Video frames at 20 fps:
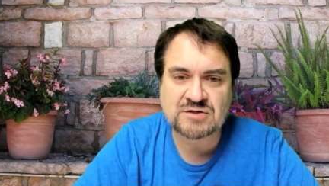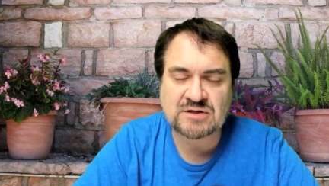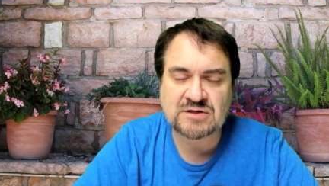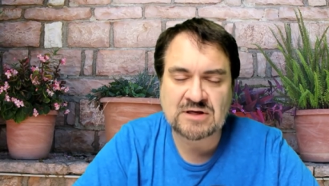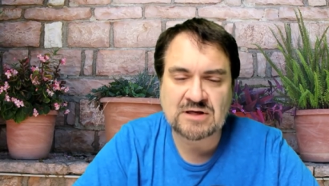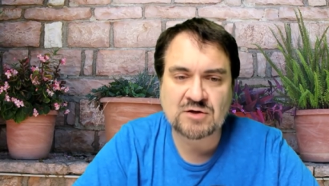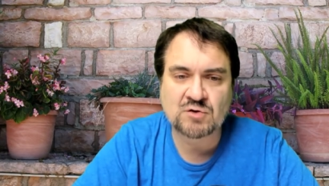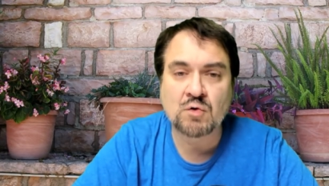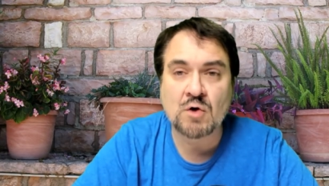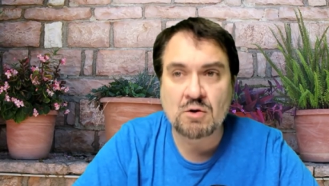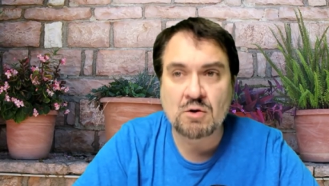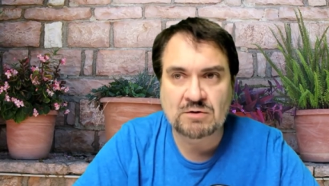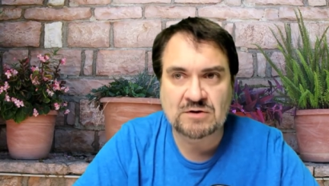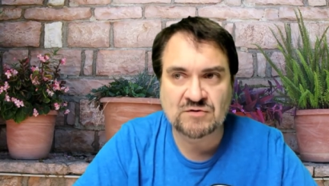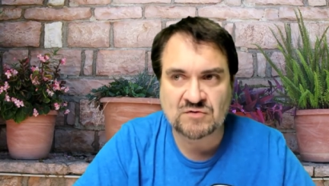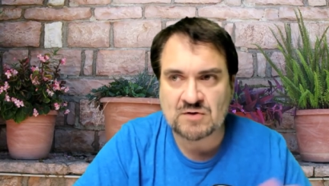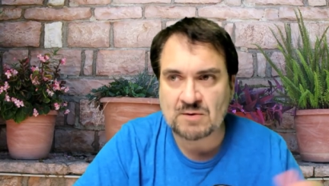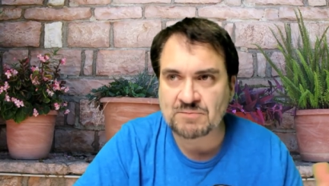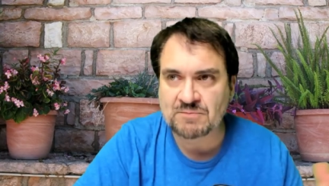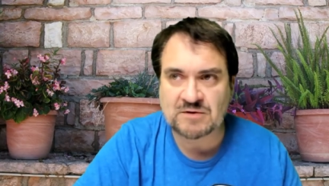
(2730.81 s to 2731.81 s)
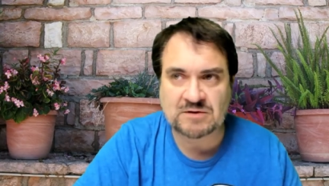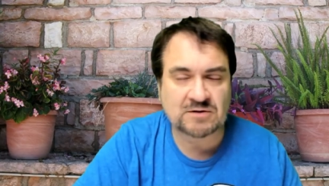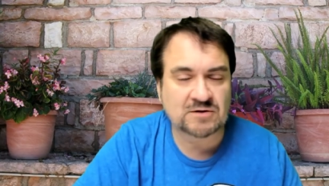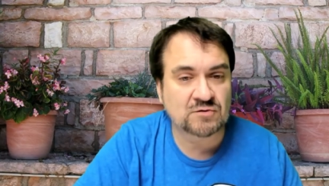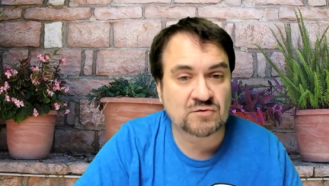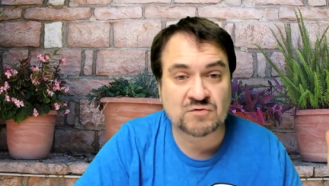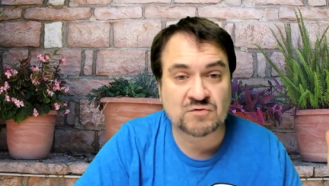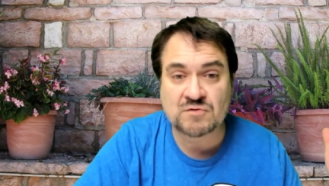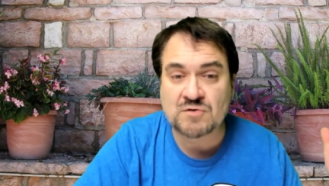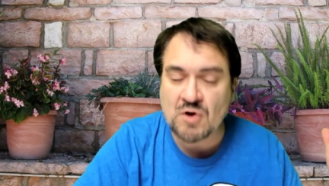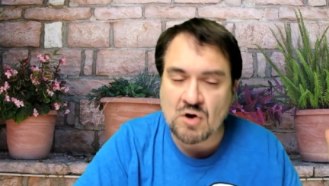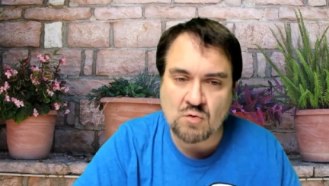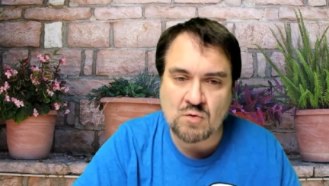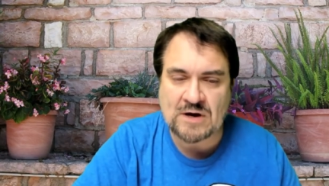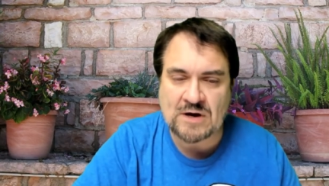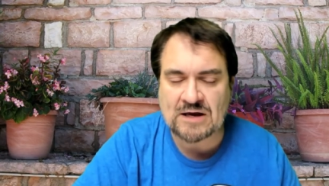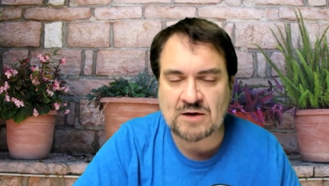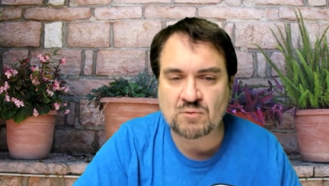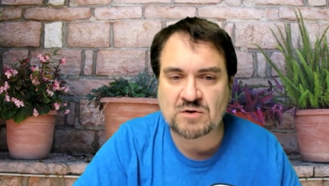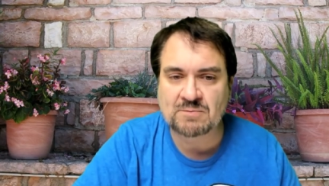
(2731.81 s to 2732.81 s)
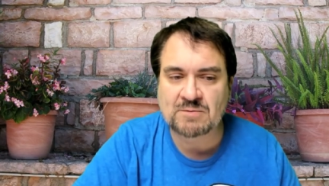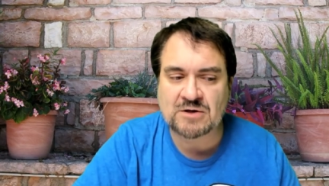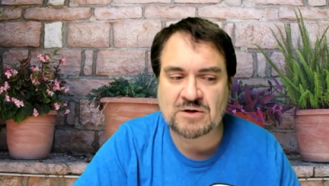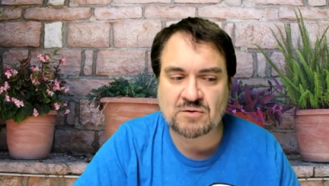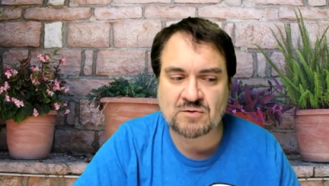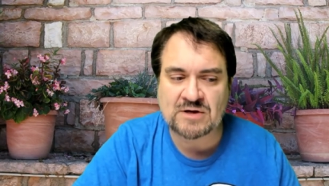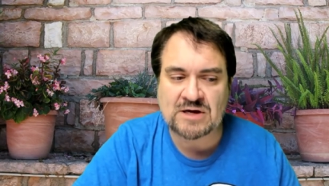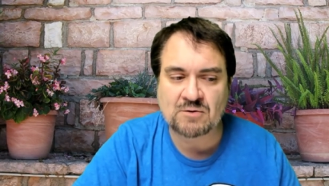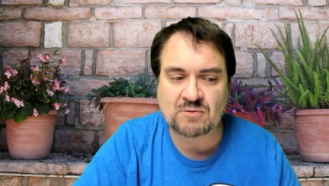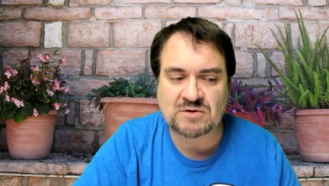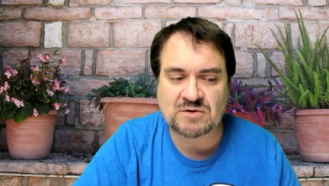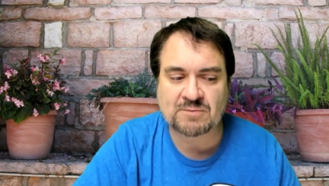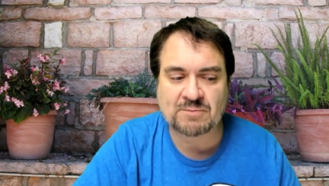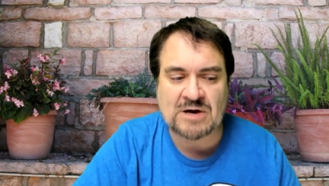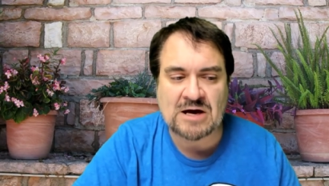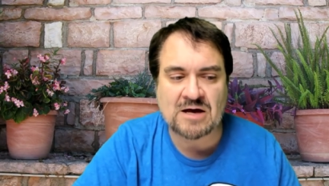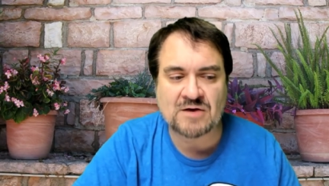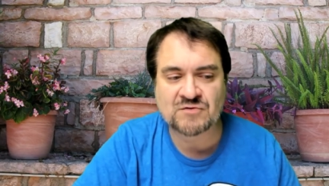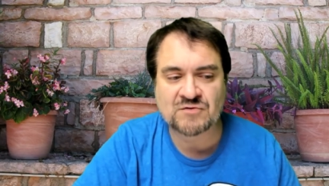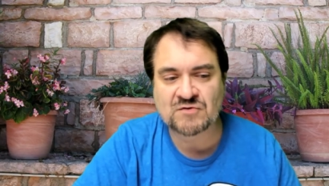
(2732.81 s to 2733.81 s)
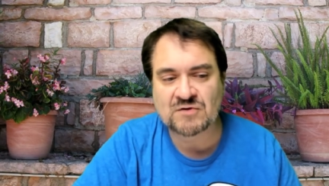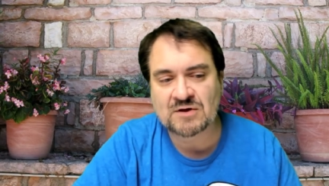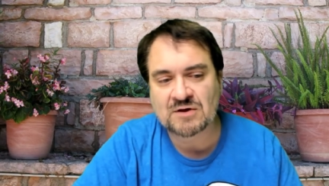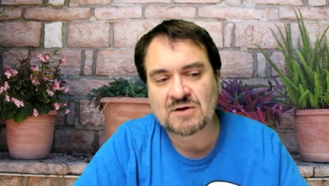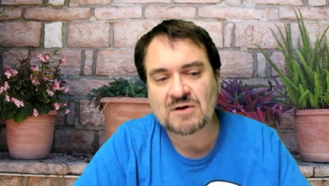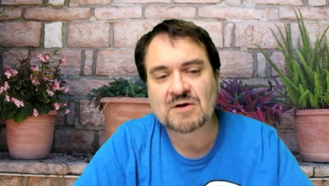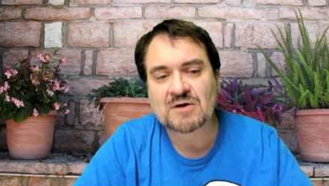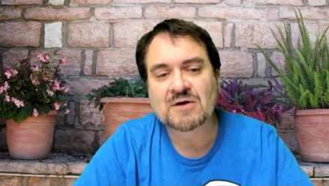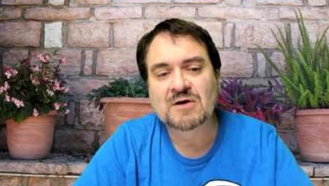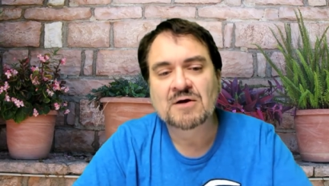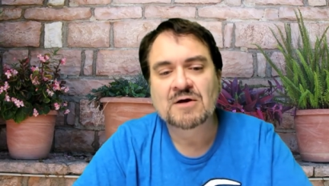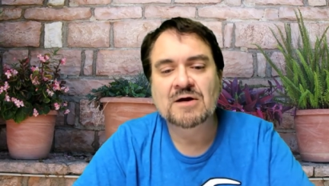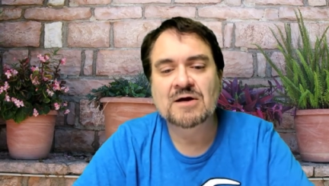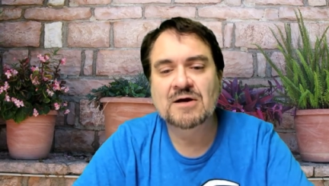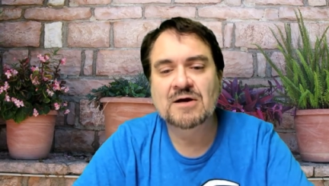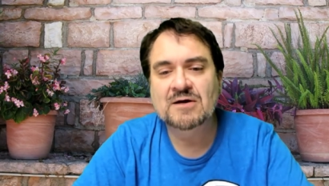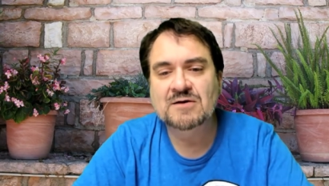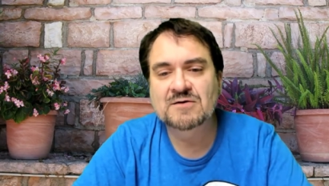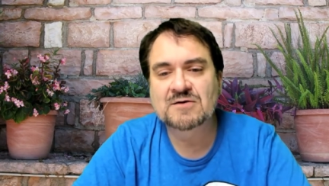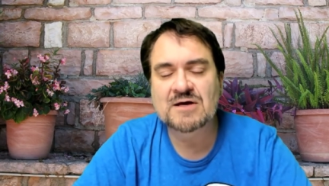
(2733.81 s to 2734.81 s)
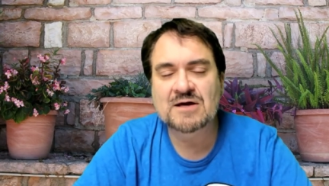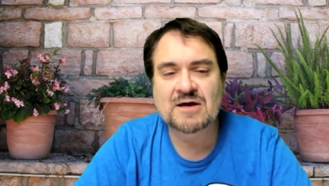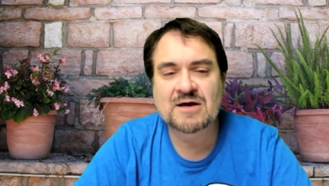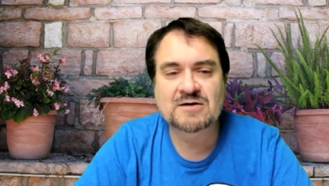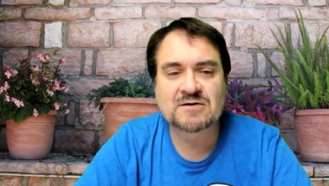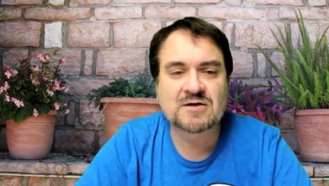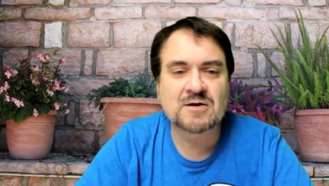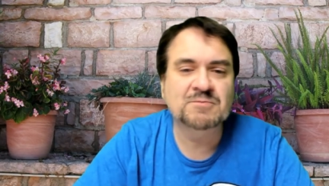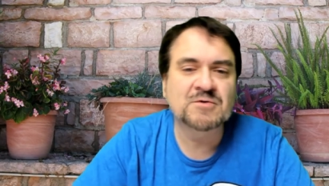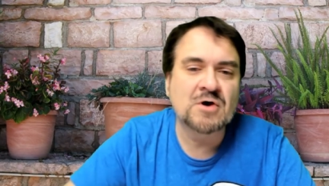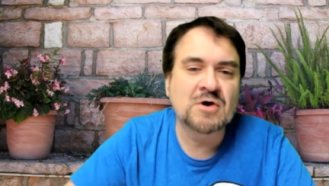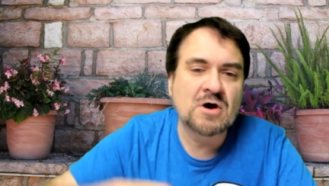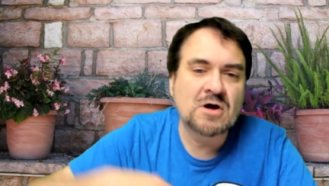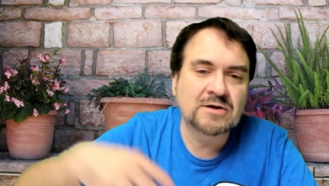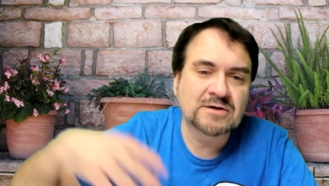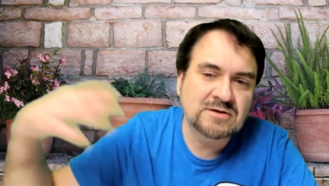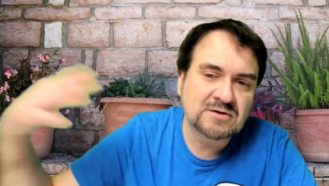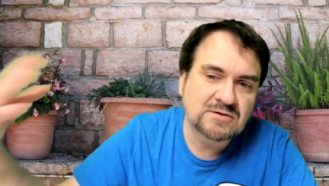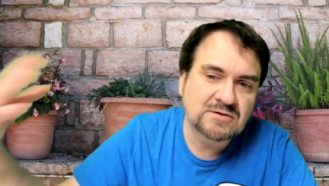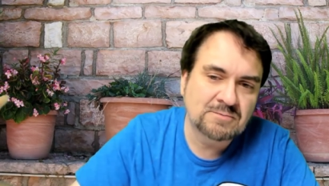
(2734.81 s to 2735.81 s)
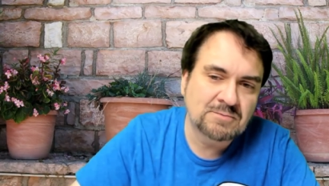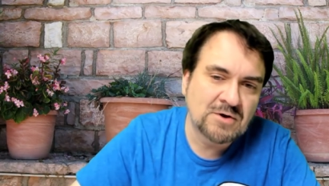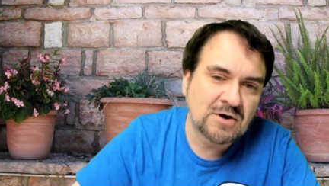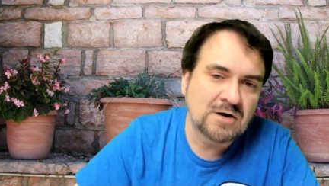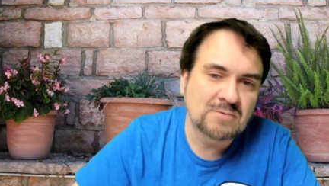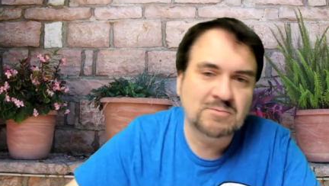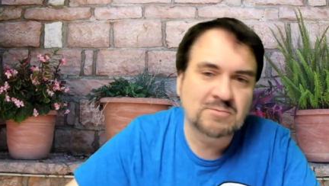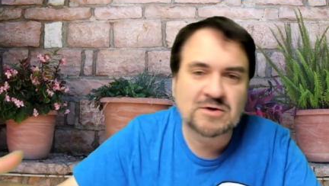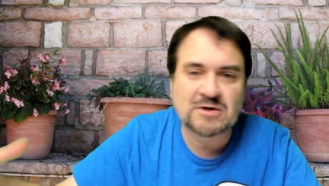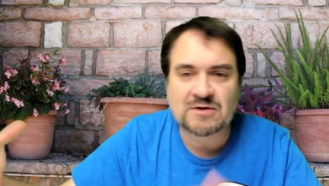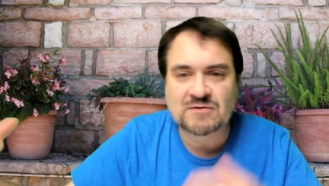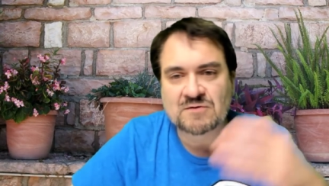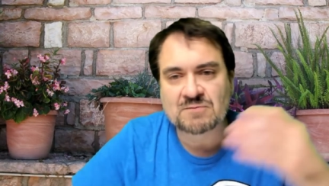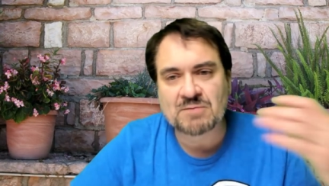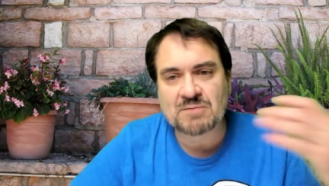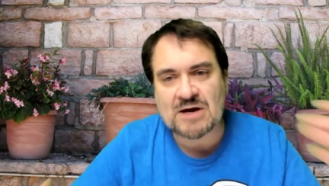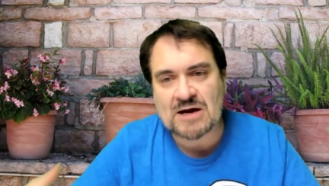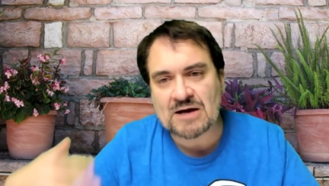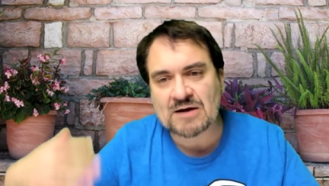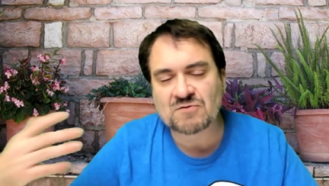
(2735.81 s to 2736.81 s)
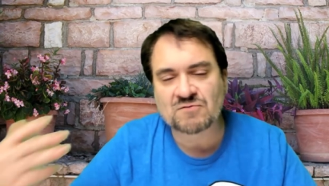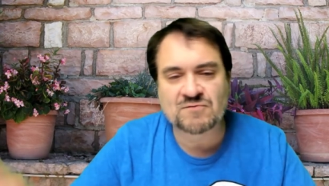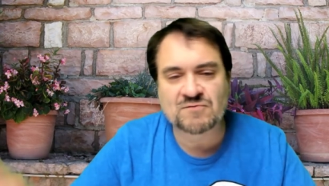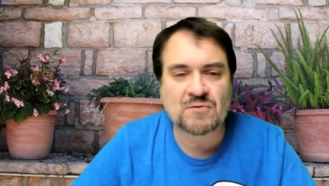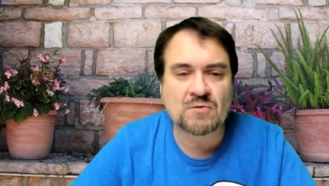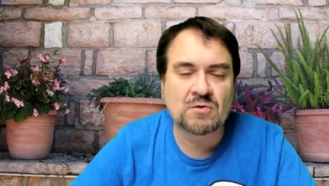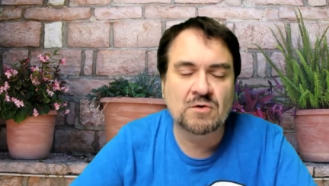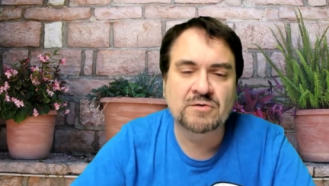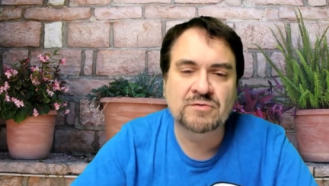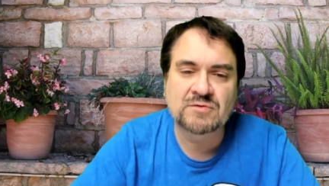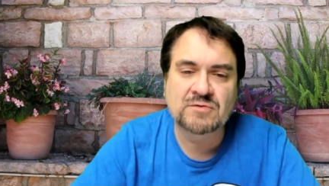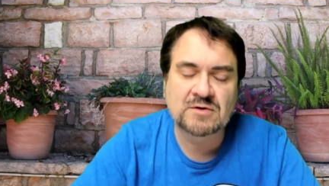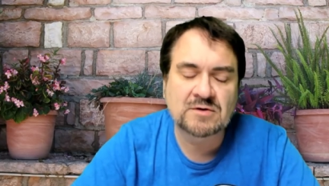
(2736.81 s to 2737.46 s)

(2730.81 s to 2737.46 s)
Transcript: And he quoted something that there's no way would have been okay with the policy and ended up calling the departments and back and forth.